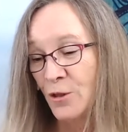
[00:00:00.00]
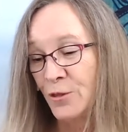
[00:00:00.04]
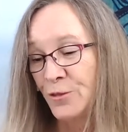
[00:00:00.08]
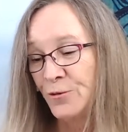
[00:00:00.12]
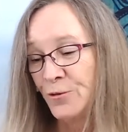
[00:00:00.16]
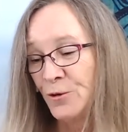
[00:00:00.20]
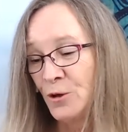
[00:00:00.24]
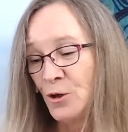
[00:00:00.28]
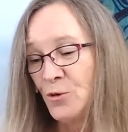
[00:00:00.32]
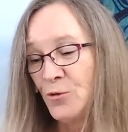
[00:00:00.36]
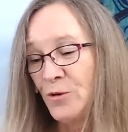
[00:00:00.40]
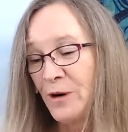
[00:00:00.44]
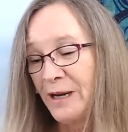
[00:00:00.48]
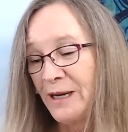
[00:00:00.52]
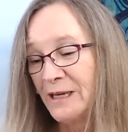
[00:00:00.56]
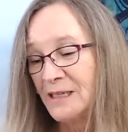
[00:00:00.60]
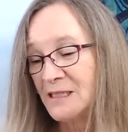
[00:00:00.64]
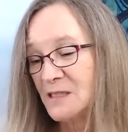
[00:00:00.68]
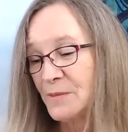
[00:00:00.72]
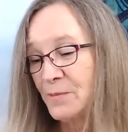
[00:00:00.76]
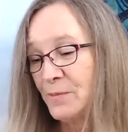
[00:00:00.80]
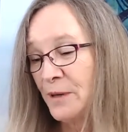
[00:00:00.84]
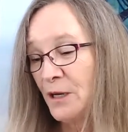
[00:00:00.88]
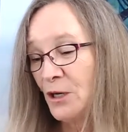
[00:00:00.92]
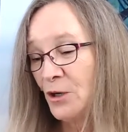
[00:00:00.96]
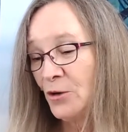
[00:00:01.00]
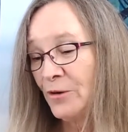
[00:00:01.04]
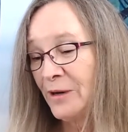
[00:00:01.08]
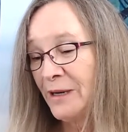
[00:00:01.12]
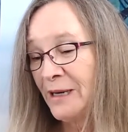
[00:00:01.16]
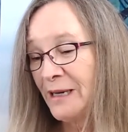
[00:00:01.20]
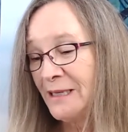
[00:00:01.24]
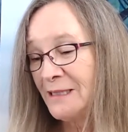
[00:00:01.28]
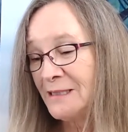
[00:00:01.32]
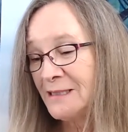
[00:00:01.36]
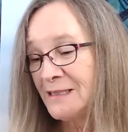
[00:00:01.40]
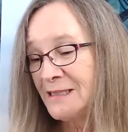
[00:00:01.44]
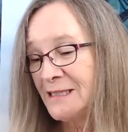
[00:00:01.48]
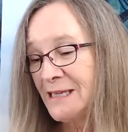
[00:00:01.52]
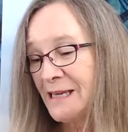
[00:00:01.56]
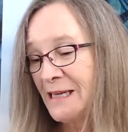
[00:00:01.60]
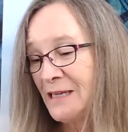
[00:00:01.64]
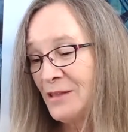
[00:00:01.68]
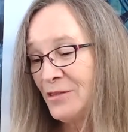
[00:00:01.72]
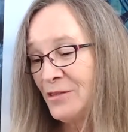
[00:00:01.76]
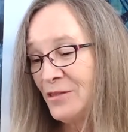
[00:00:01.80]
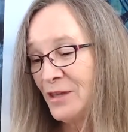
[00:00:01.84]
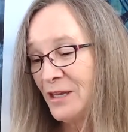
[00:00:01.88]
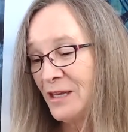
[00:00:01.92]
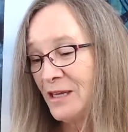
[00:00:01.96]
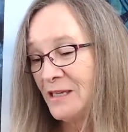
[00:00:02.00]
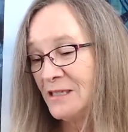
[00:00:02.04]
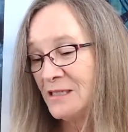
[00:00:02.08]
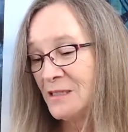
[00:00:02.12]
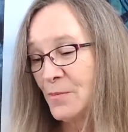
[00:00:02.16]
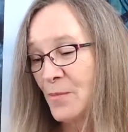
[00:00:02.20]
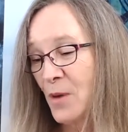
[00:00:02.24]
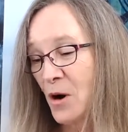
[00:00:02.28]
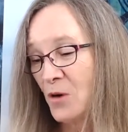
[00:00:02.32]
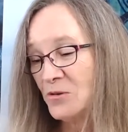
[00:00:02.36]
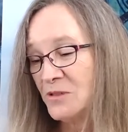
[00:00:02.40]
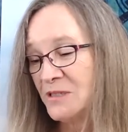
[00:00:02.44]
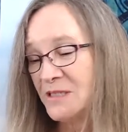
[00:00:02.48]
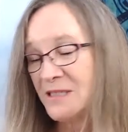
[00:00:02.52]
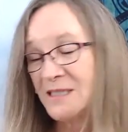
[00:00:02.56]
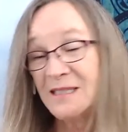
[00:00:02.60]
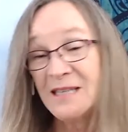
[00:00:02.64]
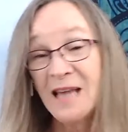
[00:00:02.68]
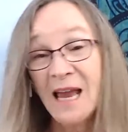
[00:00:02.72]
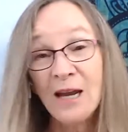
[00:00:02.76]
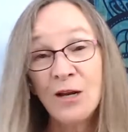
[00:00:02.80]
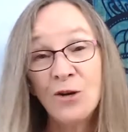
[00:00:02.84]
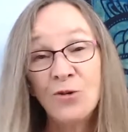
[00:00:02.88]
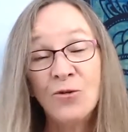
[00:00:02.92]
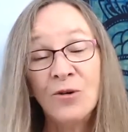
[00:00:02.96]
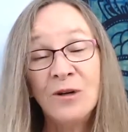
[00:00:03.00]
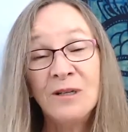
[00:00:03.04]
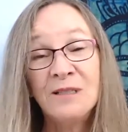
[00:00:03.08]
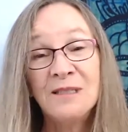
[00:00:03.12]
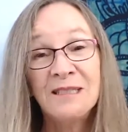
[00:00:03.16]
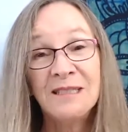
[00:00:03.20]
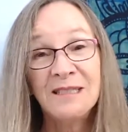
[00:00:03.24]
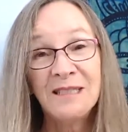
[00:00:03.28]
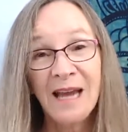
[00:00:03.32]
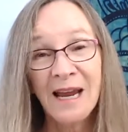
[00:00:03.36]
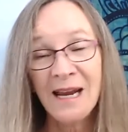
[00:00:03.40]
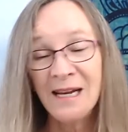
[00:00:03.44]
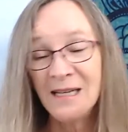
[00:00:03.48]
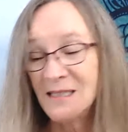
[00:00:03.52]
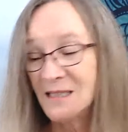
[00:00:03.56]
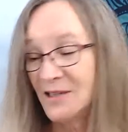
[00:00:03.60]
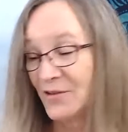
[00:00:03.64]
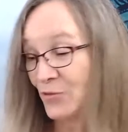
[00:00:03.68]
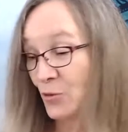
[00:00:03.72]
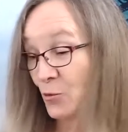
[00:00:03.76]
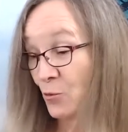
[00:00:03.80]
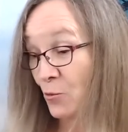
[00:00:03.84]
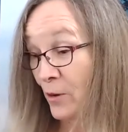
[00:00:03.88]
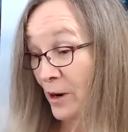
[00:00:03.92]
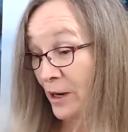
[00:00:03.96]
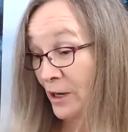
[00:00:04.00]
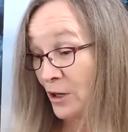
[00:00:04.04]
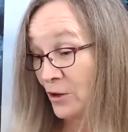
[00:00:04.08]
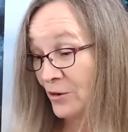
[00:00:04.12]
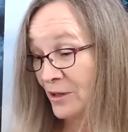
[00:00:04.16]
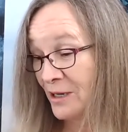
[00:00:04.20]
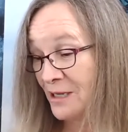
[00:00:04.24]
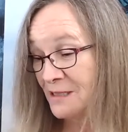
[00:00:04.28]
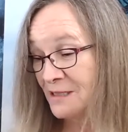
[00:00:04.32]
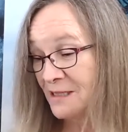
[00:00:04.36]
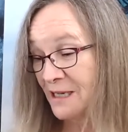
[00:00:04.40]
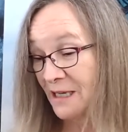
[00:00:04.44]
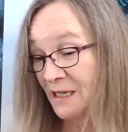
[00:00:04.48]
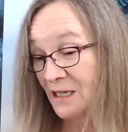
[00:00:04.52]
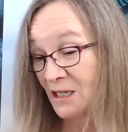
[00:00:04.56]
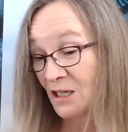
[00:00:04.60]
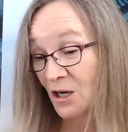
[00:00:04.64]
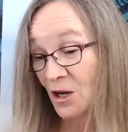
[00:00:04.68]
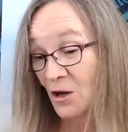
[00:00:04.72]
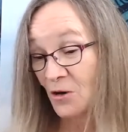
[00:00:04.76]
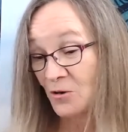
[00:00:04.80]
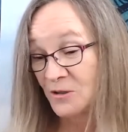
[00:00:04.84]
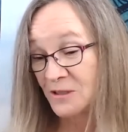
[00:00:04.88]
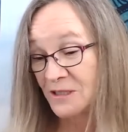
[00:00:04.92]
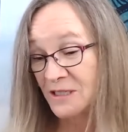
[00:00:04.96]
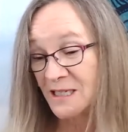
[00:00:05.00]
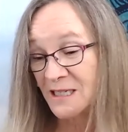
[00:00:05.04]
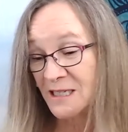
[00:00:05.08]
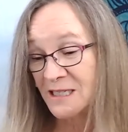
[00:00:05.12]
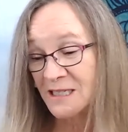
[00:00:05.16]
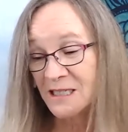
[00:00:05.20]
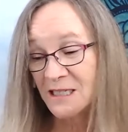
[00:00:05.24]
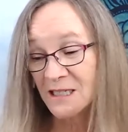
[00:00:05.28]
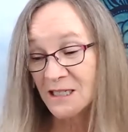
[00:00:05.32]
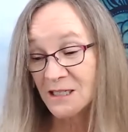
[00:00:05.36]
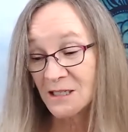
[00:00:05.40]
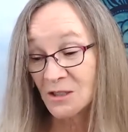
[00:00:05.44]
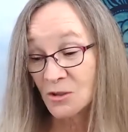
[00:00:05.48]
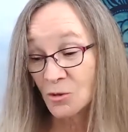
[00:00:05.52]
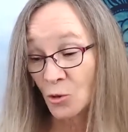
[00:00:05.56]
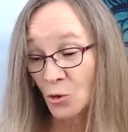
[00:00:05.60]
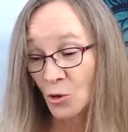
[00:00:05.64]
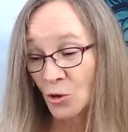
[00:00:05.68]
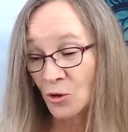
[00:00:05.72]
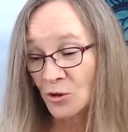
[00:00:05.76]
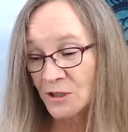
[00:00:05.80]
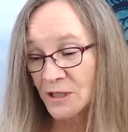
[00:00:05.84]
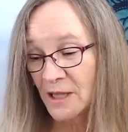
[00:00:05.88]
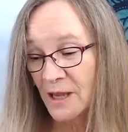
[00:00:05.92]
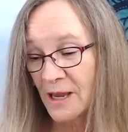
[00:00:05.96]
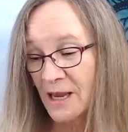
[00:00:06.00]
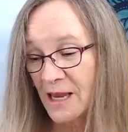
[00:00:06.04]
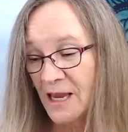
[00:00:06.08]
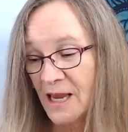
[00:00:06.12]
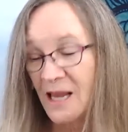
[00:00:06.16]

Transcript: Through experiencing these most sacred states of awareness and closeness to Source,